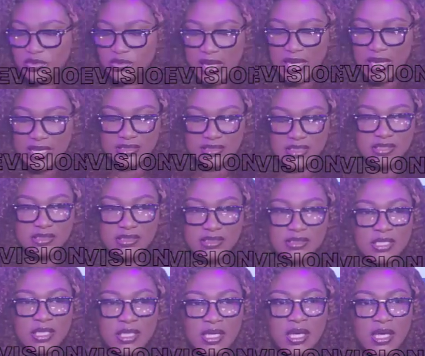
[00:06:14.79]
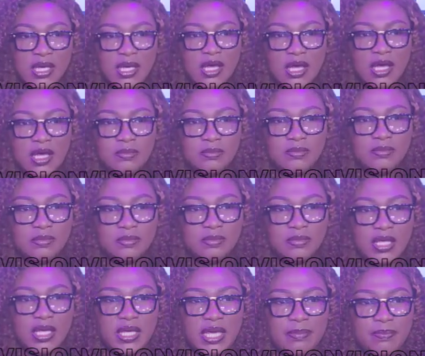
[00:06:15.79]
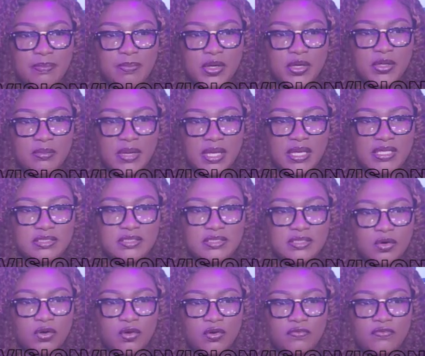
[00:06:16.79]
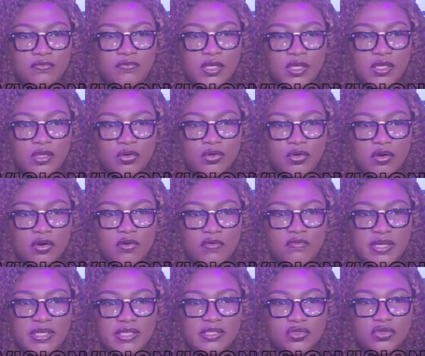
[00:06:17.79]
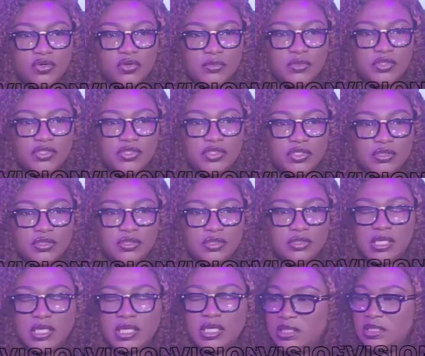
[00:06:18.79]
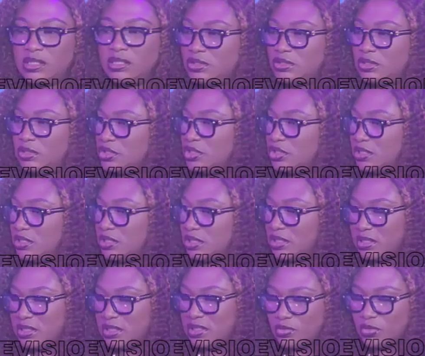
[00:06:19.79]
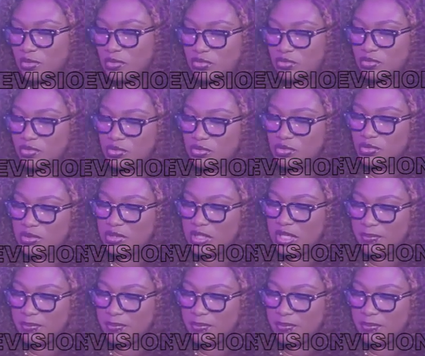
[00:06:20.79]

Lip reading: to ask is, the appointment of the Local Government Commission, Chizi, this goes to you. The